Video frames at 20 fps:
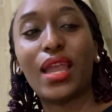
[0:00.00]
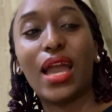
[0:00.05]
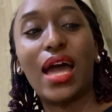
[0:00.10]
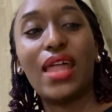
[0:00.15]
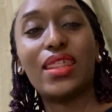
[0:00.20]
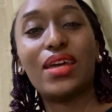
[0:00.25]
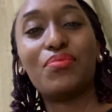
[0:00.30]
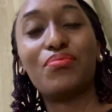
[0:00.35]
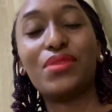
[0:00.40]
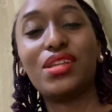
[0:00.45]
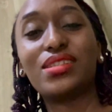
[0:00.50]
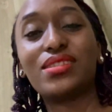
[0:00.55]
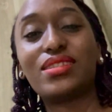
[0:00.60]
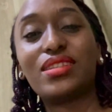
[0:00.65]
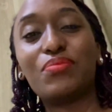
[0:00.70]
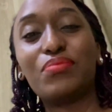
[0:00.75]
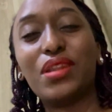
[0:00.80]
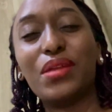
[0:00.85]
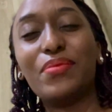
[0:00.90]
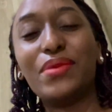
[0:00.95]
And that
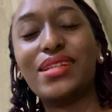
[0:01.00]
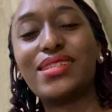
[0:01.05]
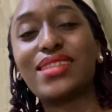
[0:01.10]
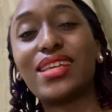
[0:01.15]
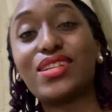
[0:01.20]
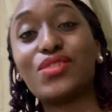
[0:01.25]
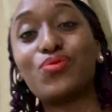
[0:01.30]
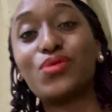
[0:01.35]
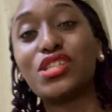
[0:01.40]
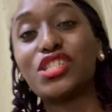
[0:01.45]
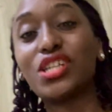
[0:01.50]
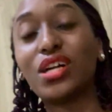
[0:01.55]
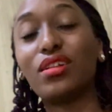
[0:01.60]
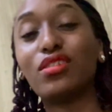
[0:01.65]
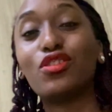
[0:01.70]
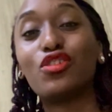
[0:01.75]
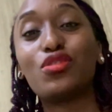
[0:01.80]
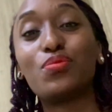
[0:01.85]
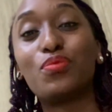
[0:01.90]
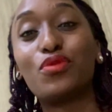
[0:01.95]
simply means that we shall
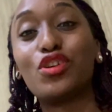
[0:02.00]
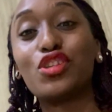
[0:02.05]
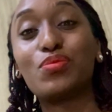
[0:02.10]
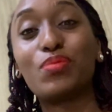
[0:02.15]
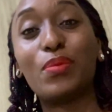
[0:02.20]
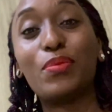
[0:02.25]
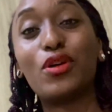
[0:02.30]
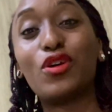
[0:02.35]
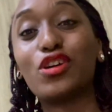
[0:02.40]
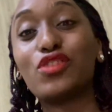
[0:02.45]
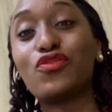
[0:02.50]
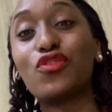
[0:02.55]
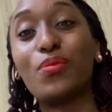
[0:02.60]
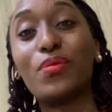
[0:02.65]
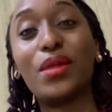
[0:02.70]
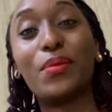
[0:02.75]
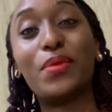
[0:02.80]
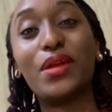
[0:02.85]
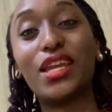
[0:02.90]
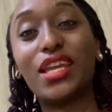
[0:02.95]
not prosper, because from
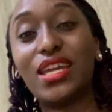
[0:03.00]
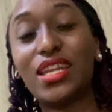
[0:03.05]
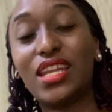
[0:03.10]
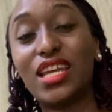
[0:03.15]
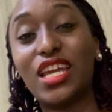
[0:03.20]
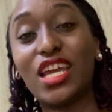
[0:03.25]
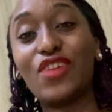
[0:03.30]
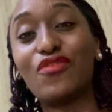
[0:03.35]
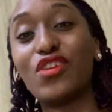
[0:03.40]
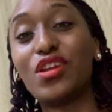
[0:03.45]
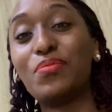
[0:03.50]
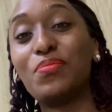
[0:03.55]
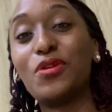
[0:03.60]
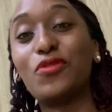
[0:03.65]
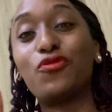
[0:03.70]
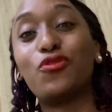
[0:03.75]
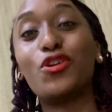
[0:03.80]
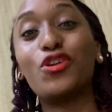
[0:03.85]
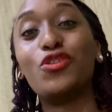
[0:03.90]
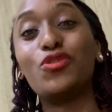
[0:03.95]
the beginning, even
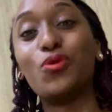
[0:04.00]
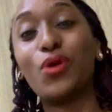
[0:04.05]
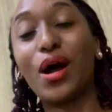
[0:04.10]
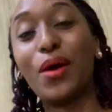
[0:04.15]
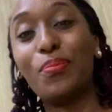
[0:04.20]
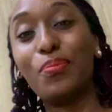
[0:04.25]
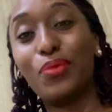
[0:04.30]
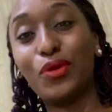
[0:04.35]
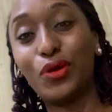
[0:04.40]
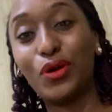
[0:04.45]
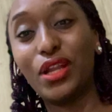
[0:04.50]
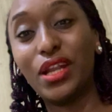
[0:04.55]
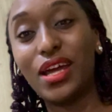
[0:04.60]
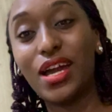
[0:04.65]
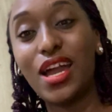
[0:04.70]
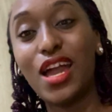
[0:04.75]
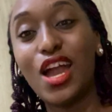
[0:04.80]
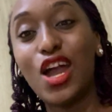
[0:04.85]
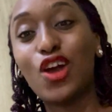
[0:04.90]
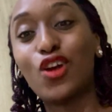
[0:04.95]
before you are born,
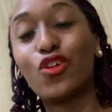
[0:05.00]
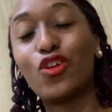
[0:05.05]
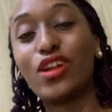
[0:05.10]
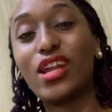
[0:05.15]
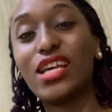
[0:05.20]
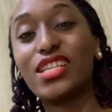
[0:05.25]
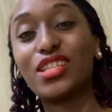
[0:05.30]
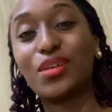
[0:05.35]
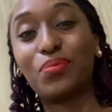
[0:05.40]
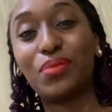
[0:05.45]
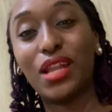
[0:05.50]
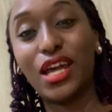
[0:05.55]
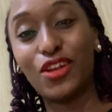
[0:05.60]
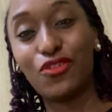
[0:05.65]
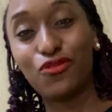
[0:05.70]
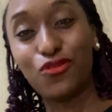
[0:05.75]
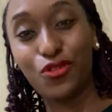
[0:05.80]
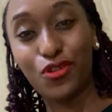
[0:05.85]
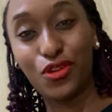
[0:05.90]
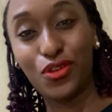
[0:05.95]
God has a plan
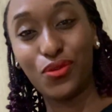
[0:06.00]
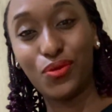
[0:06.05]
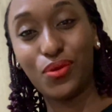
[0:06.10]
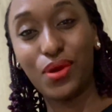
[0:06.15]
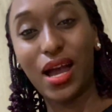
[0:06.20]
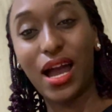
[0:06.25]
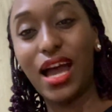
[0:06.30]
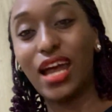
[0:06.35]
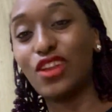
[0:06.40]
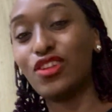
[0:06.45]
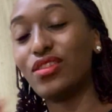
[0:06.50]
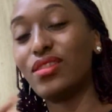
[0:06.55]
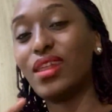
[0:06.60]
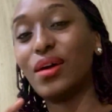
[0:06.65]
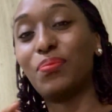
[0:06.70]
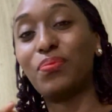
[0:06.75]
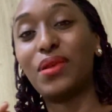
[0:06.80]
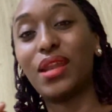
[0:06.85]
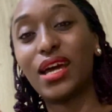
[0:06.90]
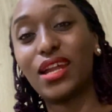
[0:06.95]
for you. And
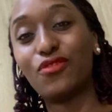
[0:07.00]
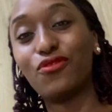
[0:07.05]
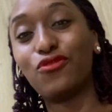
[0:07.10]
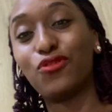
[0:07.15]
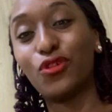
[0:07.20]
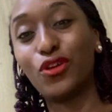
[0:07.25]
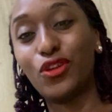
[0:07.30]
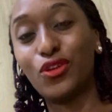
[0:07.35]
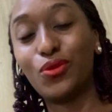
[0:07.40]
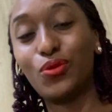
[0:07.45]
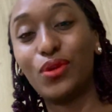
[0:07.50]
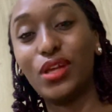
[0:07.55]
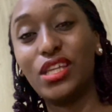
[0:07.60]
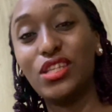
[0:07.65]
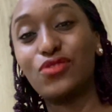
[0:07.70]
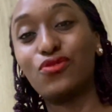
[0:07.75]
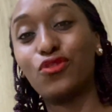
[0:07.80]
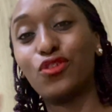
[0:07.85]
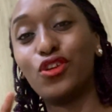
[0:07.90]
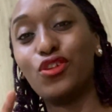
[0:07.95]
the plan for you
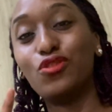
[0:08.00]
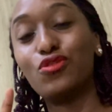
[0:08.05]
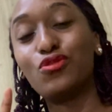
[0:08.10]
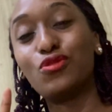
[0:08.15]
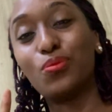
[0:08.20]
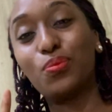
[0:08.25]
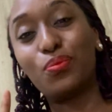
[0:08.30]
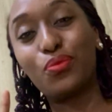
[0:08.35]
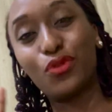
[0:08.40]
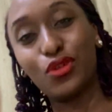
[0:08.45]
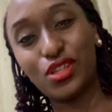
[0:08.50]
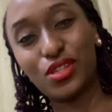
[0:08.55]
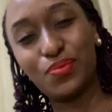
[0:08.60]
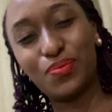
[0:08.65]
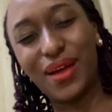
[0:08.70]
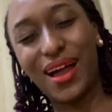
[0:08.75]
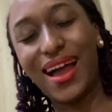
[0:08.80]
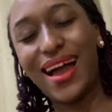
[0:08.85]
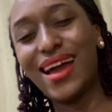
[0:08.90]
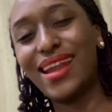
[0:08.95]
is for you to
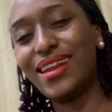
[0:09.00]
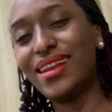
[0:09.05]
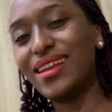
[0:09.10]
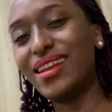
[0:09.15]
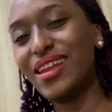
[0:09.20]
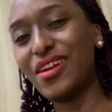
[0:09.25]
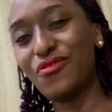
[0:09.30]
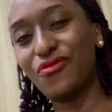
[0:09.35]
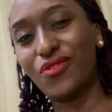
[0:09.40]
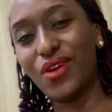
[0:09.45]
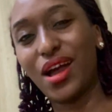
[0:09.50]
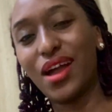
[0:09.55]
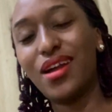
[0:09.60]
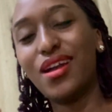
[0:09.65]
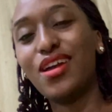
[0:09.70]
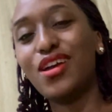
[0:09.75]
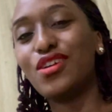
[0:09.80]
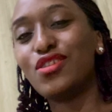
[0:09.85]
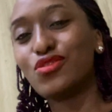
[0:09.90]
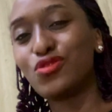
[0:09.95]
prosper and never
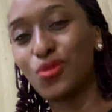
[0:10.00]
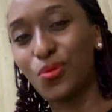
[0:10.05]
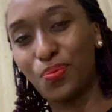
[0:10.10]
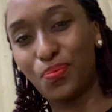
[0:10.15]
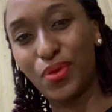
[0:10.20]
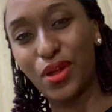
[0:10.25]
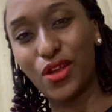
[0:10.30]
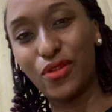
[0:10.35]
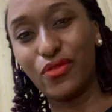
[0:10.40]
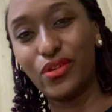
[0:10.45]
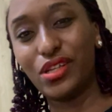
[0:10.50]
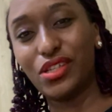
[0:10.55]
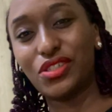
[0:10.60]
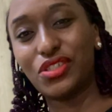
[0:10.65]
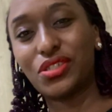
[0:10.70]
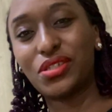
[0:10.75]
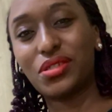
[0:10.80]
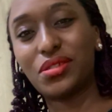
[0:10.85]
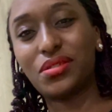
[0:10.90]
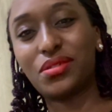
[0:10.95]
to
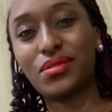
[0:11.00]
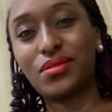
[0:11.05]
perish.